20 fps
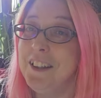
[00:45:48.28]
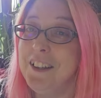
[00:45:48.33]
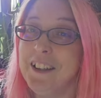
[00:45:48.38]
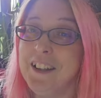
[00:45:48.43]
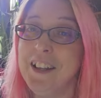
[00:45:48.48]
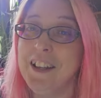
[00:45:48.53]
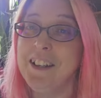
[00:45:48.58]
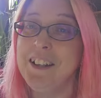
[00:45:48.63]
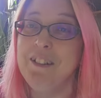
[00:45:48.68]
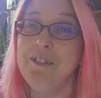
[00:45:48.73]

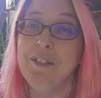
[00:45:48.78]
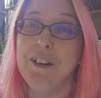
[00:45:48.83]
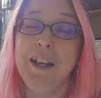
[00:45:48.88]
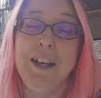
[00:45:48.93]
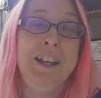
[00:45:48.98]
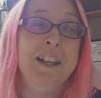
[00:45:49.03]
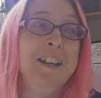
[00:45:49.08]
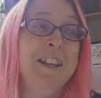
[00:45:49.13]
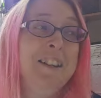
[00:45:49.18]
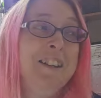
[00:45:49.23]

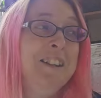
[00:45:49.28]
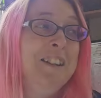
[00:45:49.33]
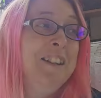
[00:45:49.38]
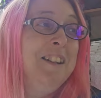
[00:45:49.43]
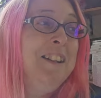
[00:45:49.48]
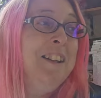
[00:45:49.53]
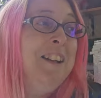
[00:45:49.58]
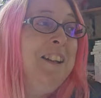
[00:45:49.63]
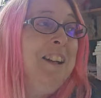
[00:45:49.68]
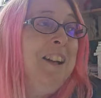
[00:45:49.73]
Anyway,
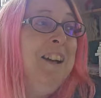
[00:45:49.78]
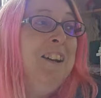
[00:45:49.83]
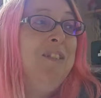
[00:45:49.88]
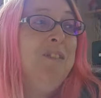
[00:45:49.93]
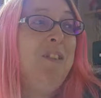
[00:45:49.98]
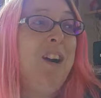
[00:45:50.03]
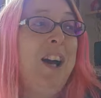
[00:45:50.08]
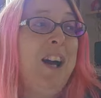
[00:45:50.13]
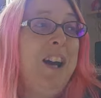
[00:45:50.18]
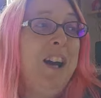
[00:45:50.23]

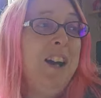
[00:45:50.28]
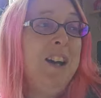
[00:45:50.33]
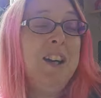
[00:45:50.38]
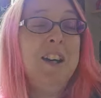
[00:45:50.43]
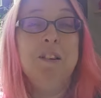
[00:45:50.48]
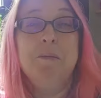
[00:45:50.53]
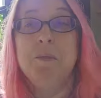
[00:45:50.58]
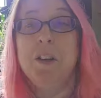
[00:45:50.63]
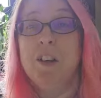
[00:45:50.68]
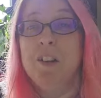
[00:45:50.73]
right, I
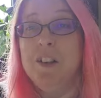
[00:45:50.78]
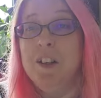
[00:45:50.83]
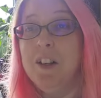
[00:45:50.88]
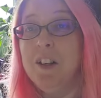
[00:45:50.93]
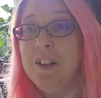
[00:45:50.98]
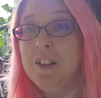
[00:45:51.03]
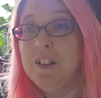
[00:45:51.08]
am going to